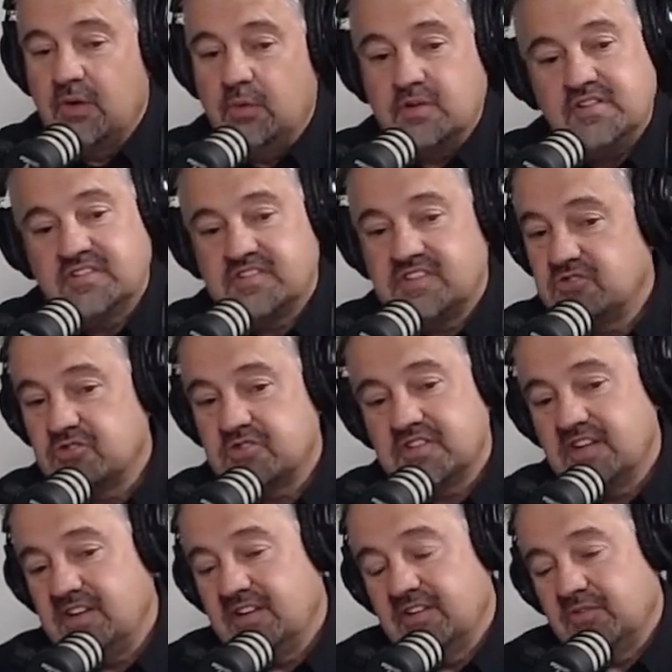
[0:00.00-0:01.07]
which is
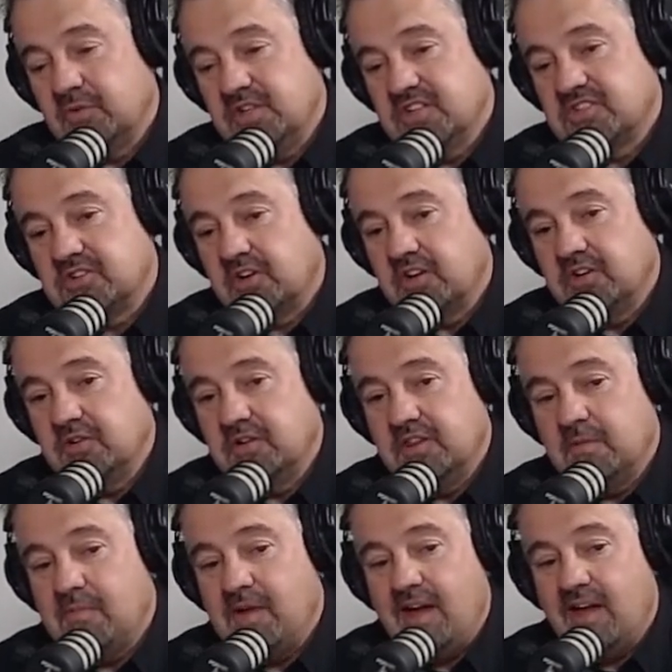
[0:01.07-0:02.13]
interesting because we just started doing
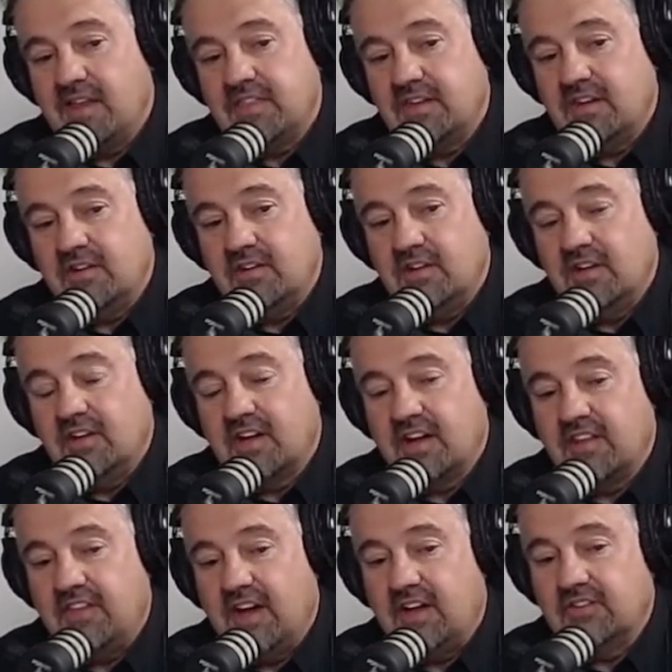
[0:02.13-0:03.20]
the math. You look at
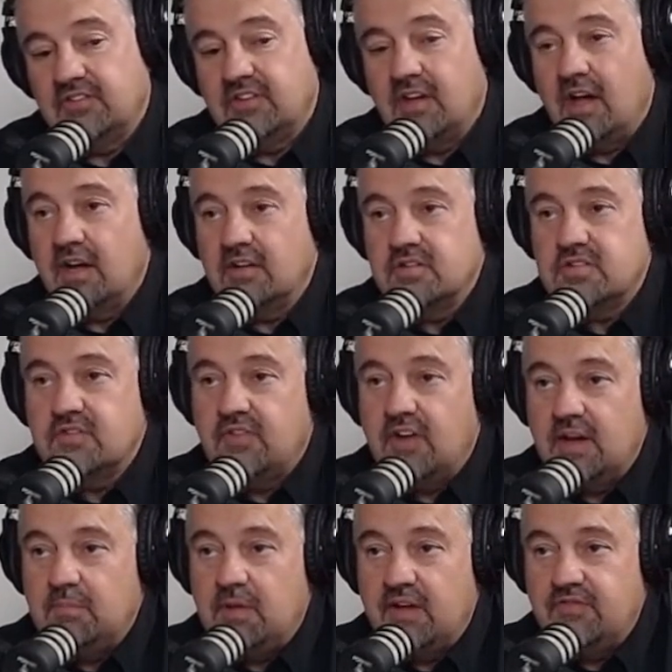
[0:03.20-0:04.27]
$1,000
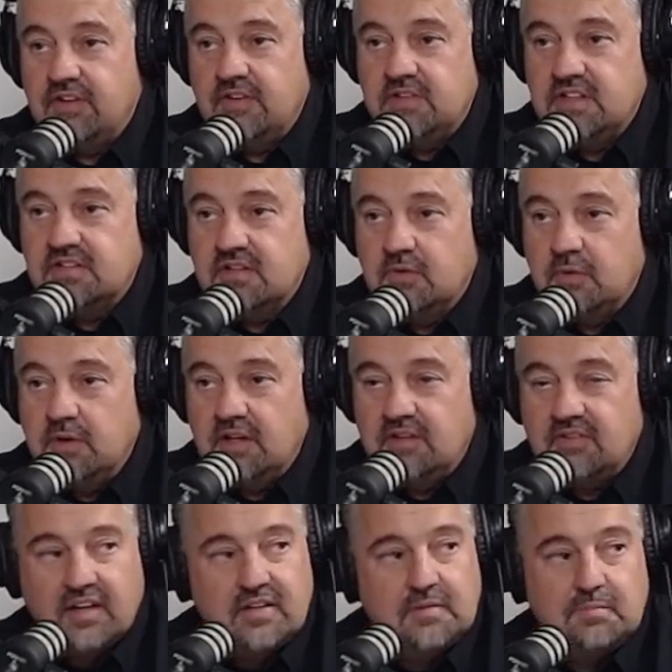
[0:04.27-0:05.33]
divided by 52 weeks.
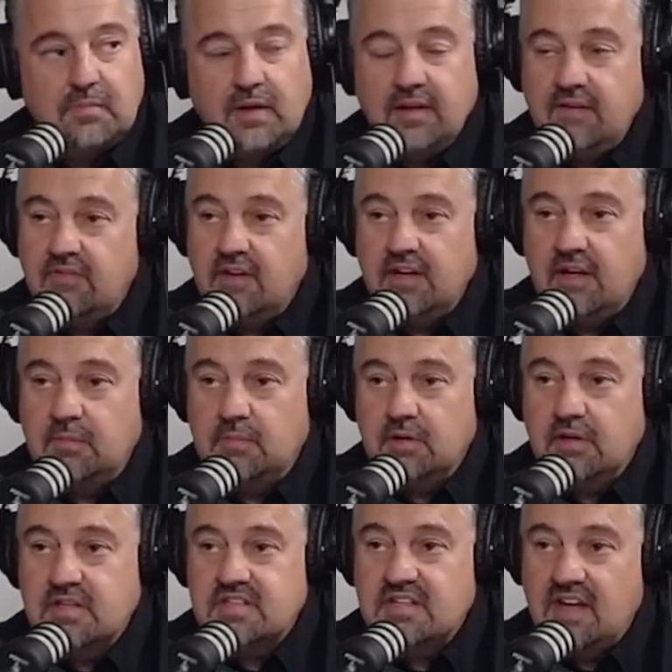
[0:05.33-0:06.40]
I couldn't believe the number.
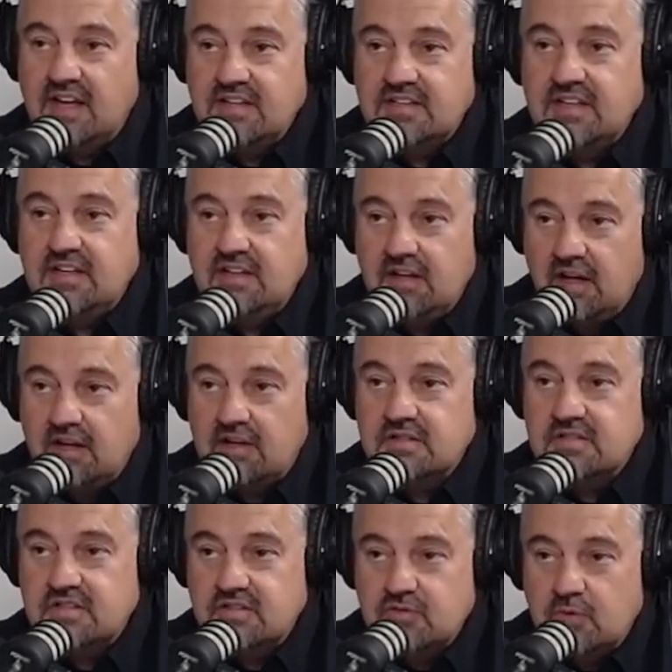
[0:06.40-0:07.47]
It's
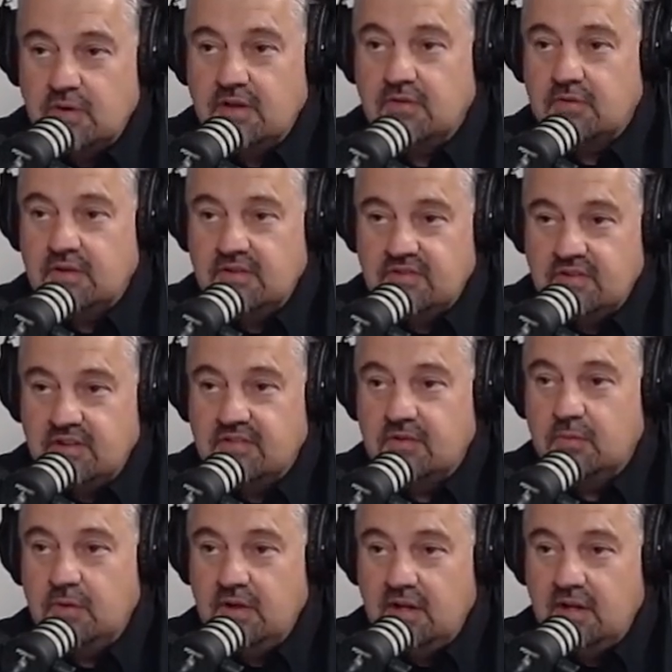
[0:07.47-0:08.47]
$19.23 a week.